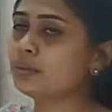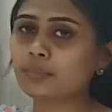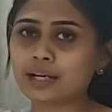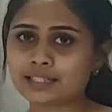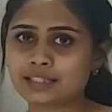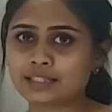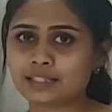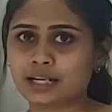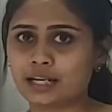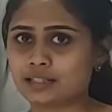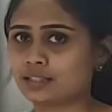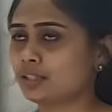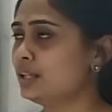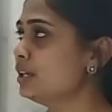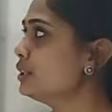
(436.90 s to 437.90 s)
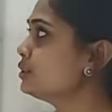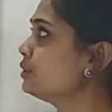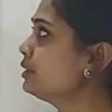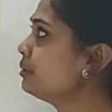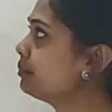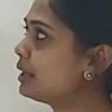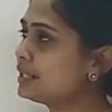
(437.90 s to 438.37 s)
master cast. So
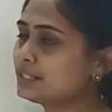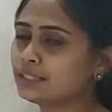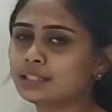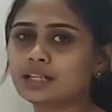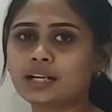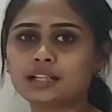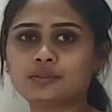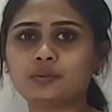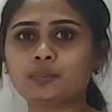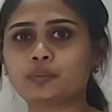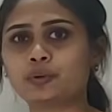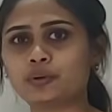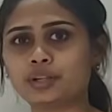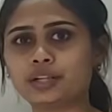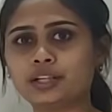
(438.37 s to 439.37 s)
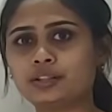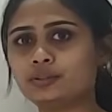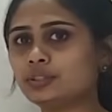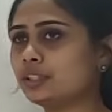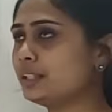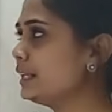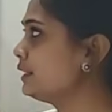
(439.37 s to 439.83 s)
in the master cast, we pour it into
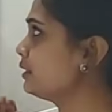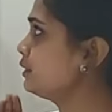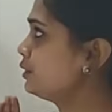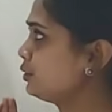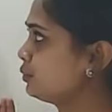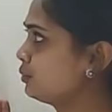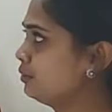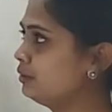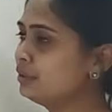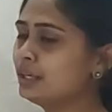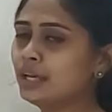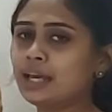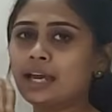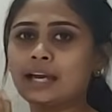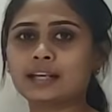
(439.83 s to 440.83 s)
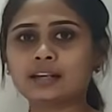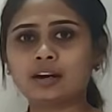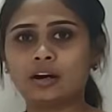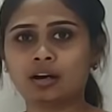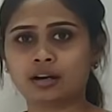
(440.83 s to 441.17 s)
the dental stone, and